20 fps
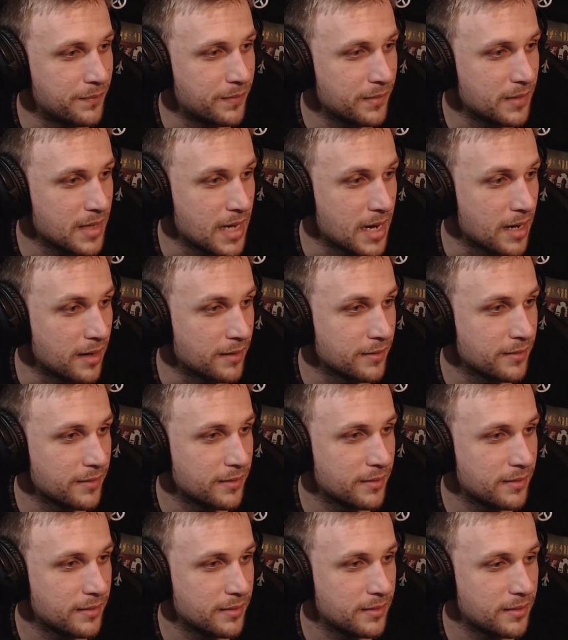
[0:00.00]
yeah.
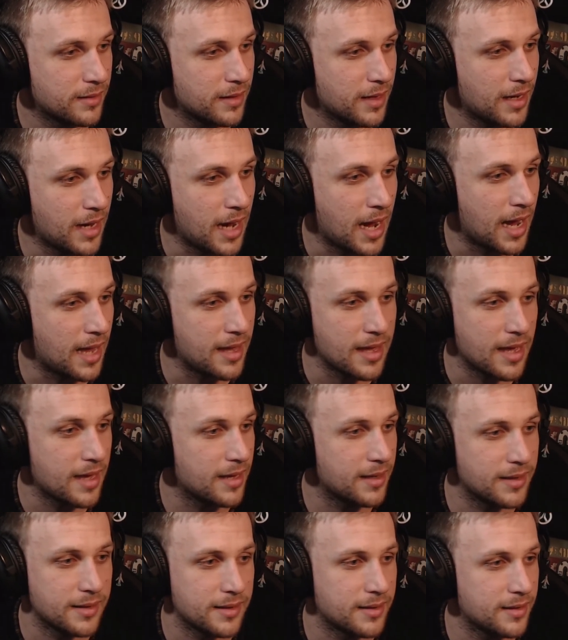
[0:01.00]

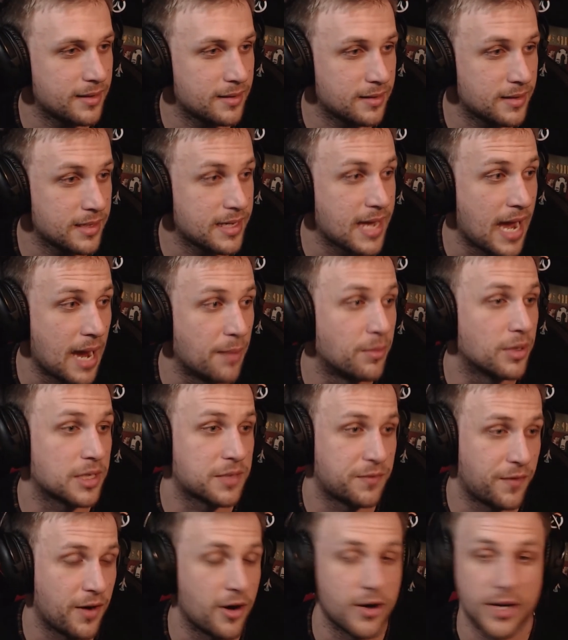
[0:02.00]
The game looks
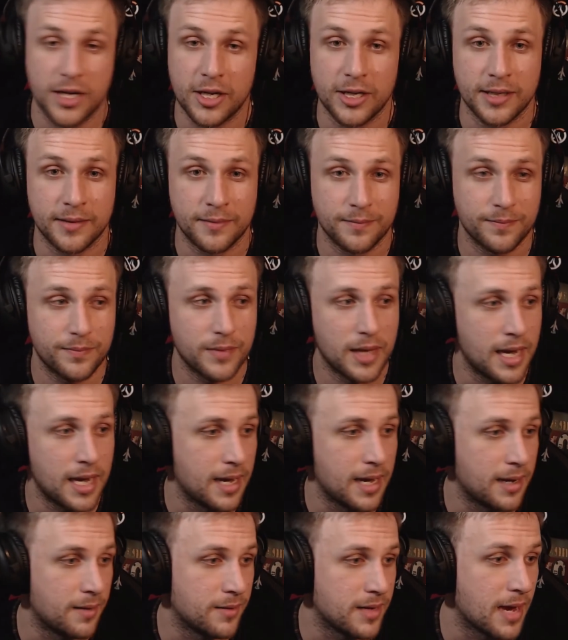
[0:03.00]
very good.
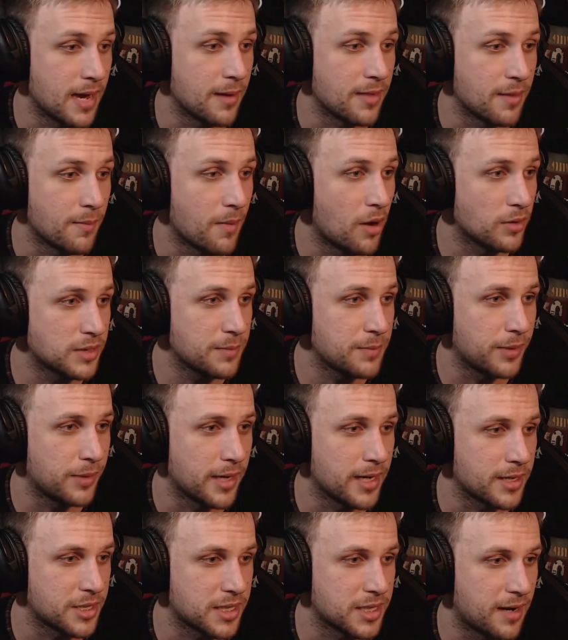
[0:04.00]
And yeah, the
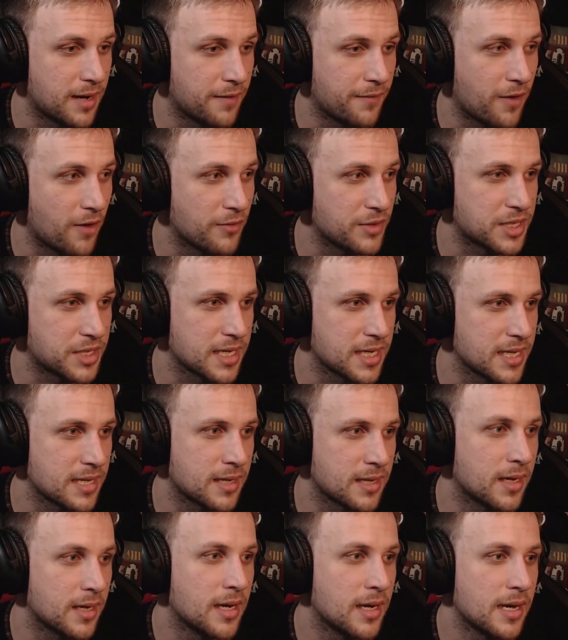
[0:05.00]
multiplayer stuff, obviously
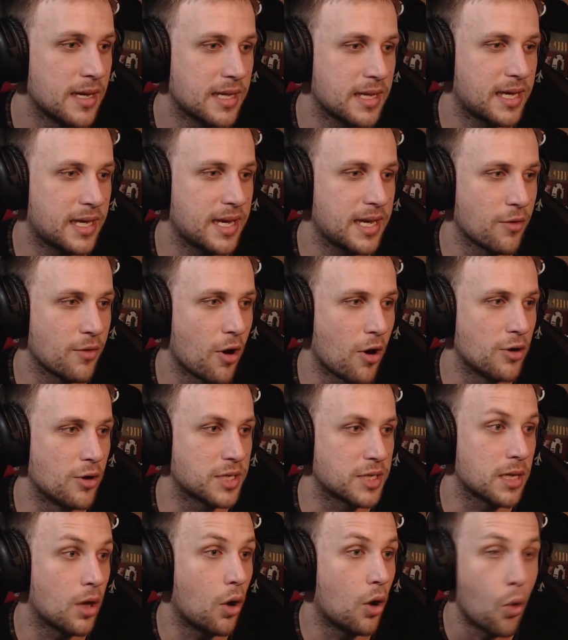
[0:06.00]
the
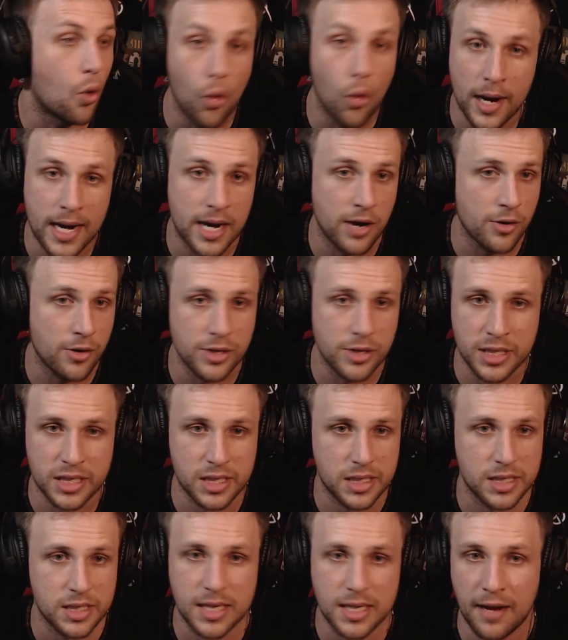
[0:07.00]
heroes and the all eras
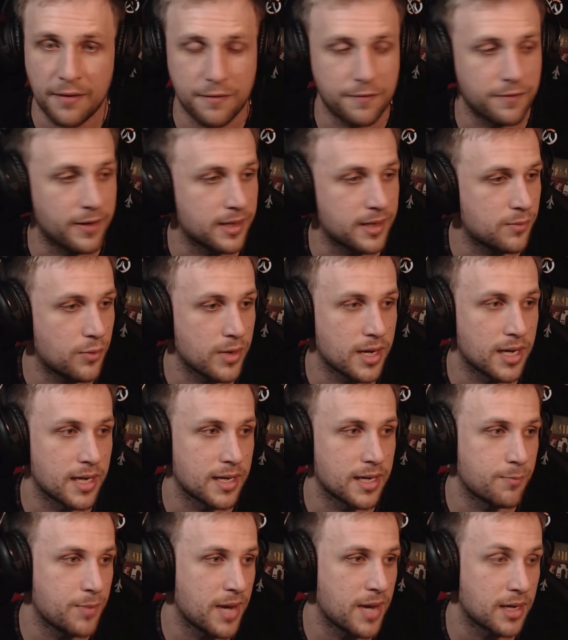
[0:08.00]
stuff, like we're
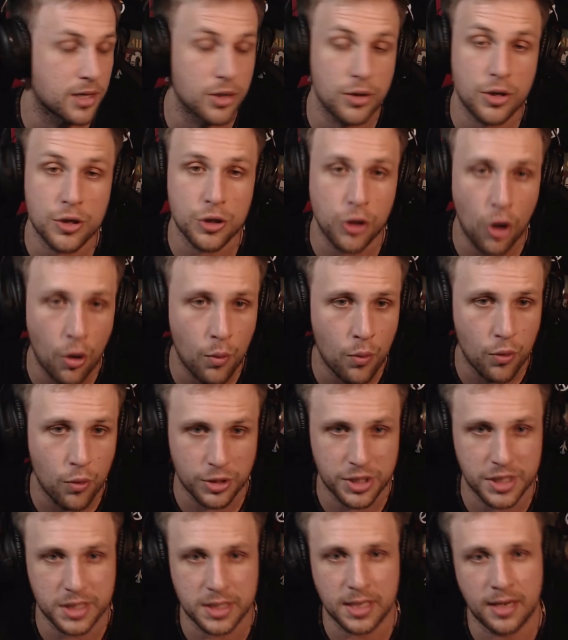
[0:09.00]
going to be able to do Clone
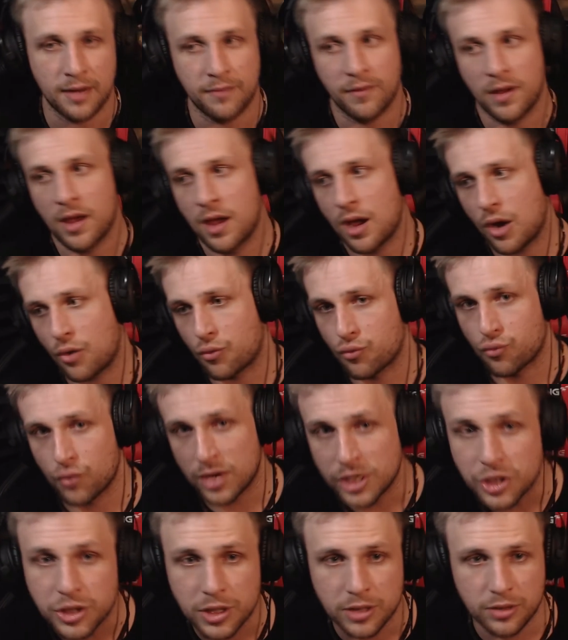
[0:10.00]
Wars stuff,
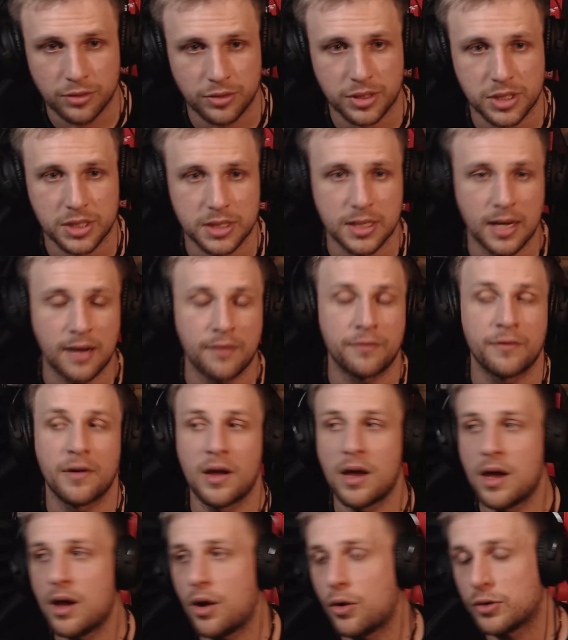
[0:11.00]
original stuff.
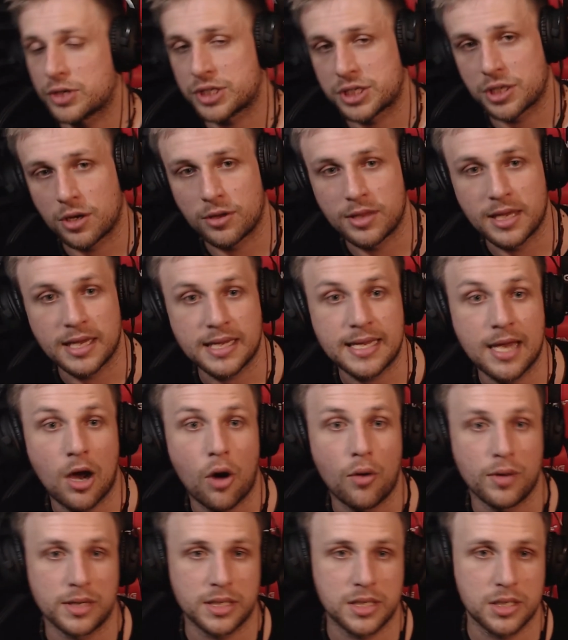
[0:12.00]
Also then
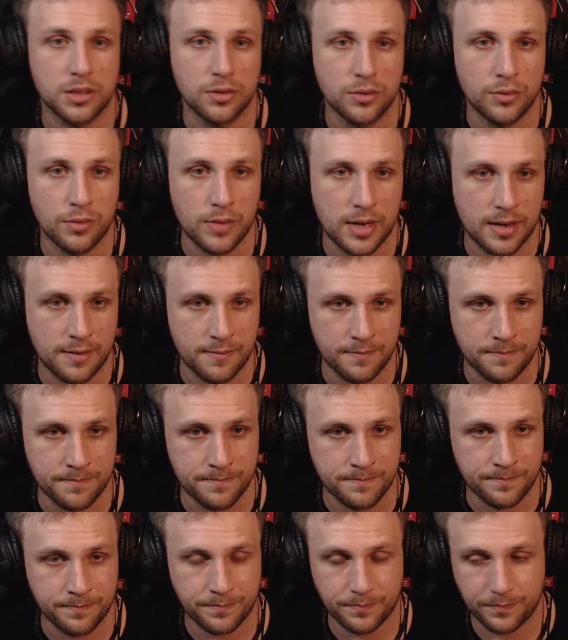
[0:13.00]
go into